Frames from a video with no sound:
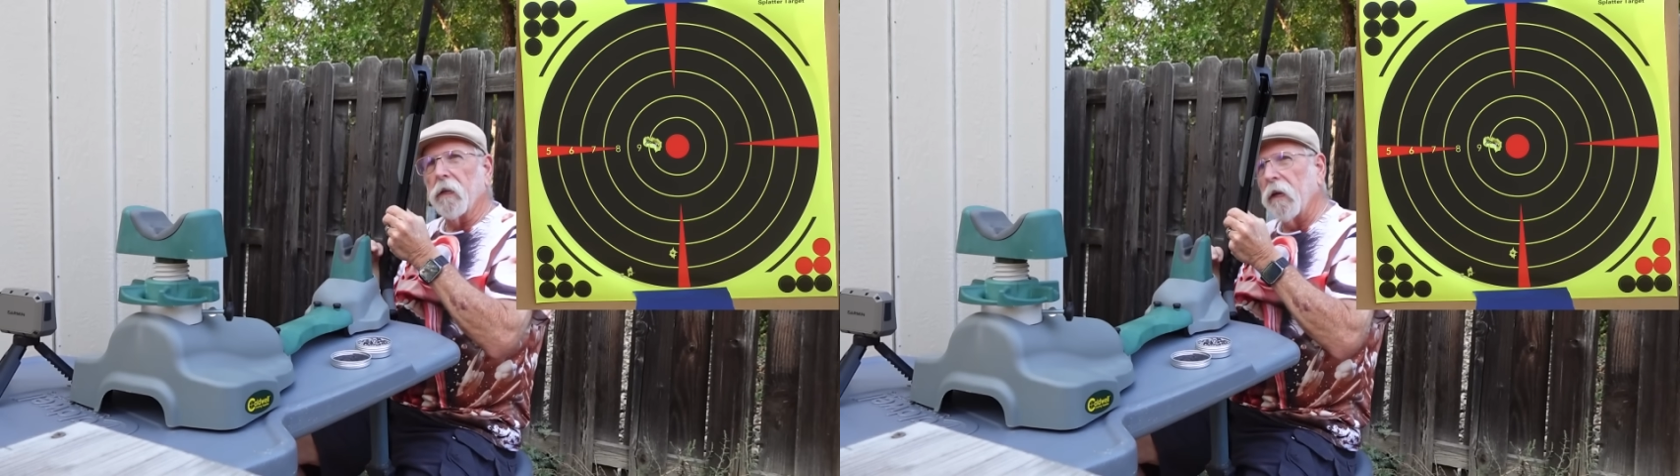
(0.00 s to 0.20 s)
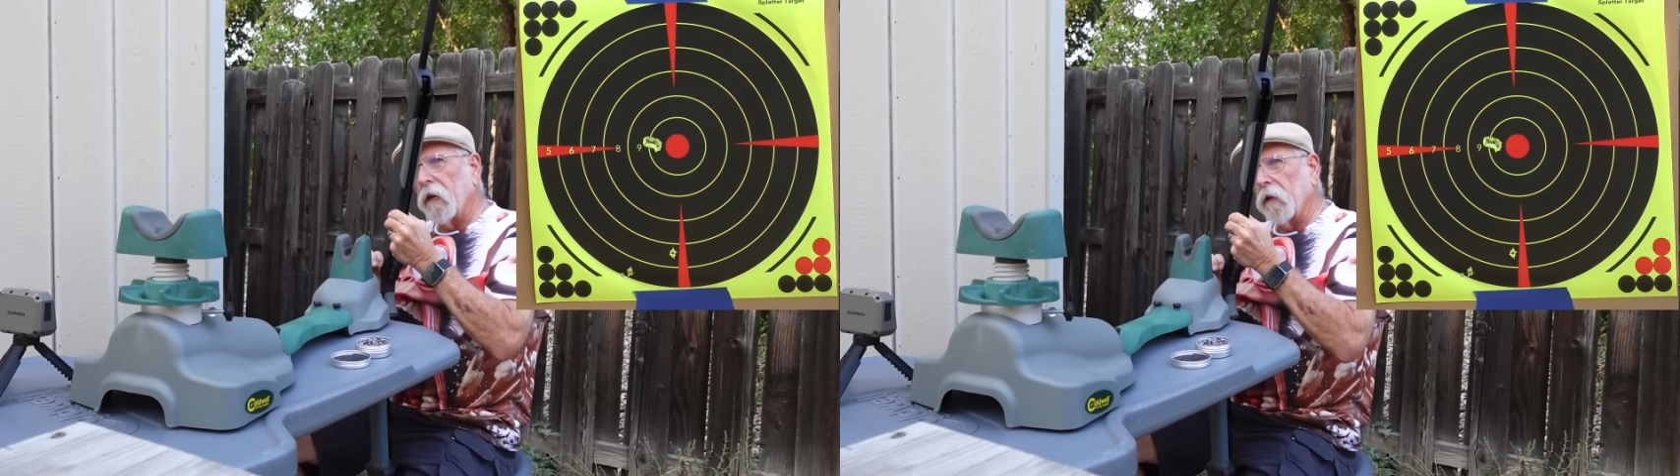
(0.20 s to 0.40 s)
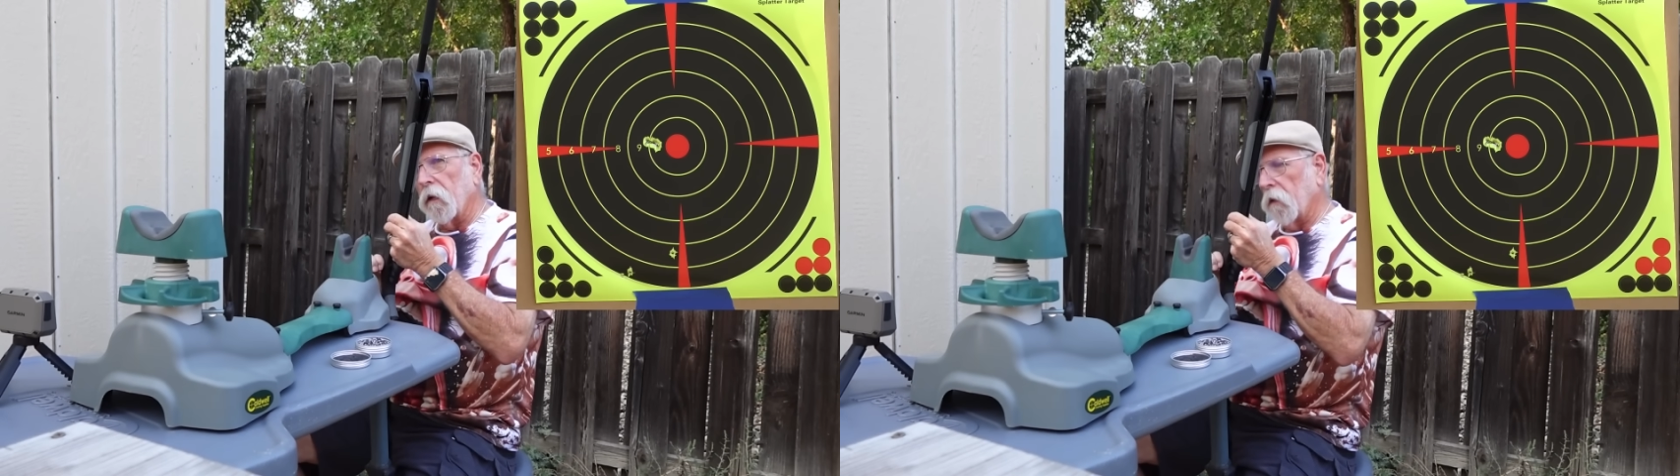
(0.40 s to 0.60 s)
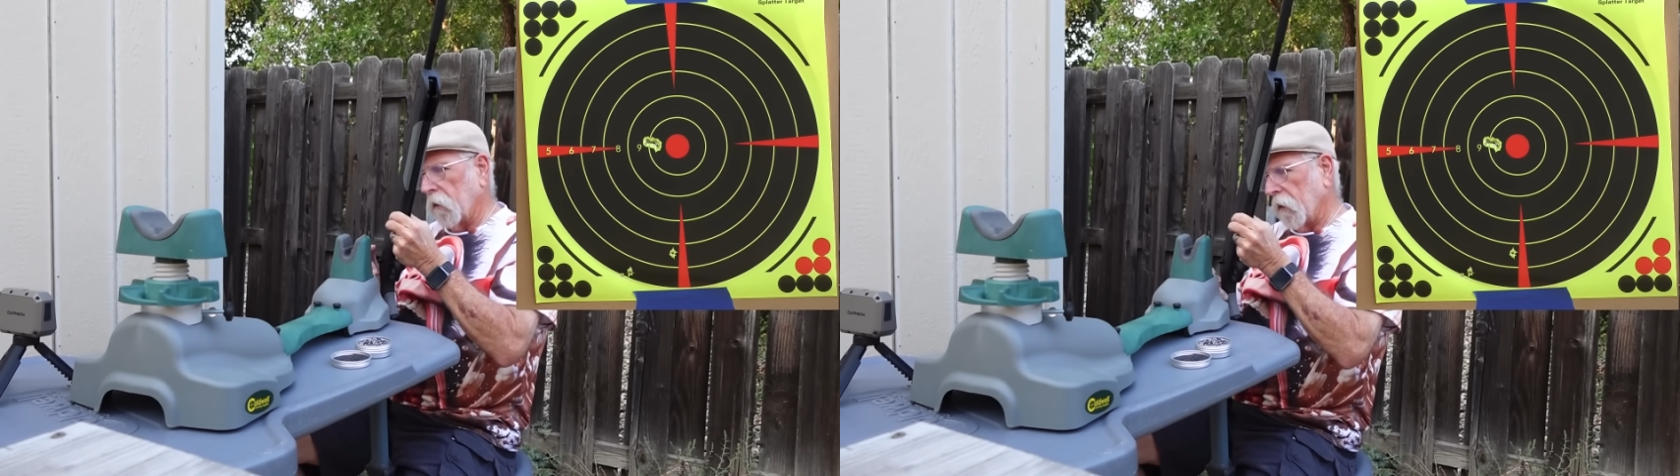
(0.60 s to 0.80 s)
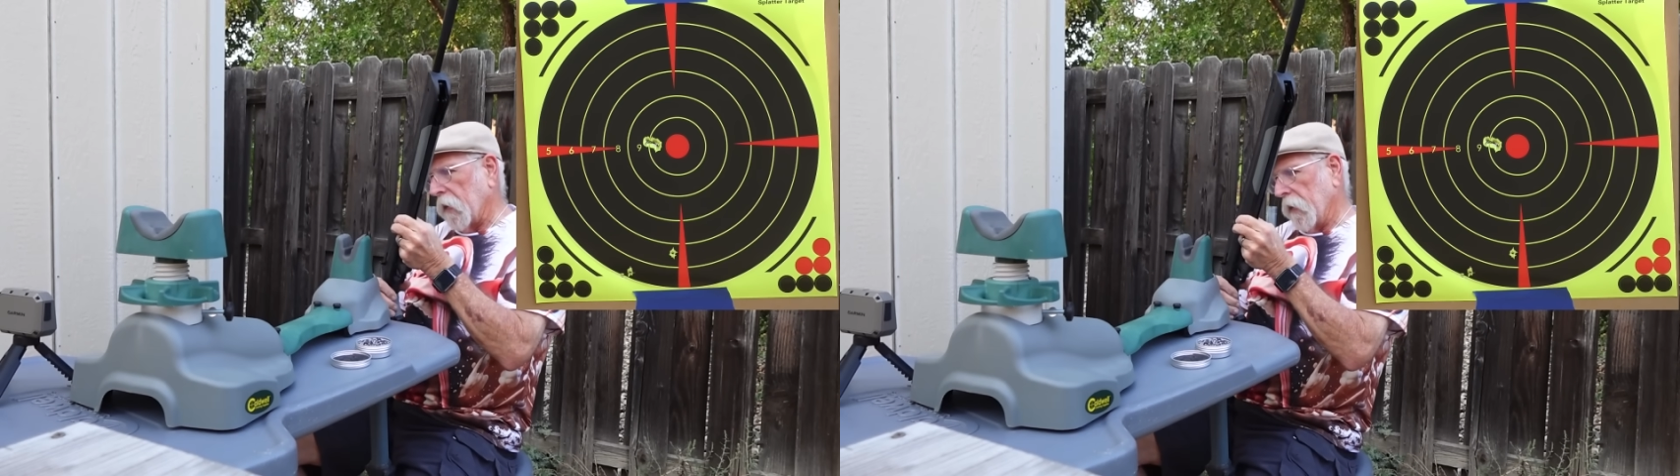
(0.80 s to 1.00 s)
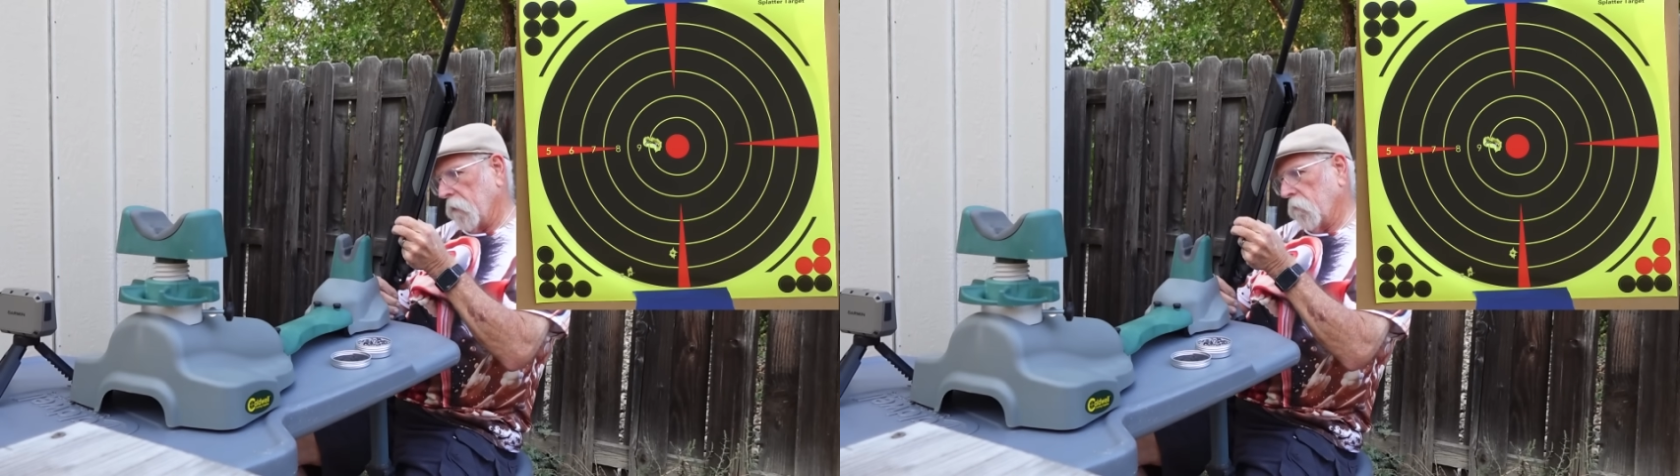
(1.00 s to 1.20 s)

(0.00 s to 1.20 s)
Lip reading: that a lot.